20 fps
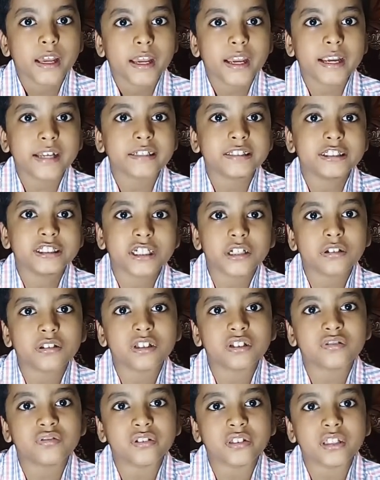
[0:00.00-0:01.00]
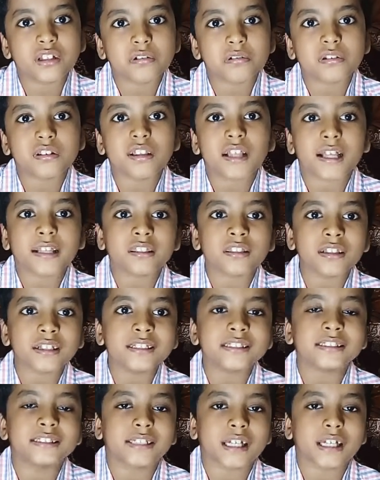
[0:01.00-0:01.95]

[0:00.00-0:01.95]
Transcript: And share this video with at least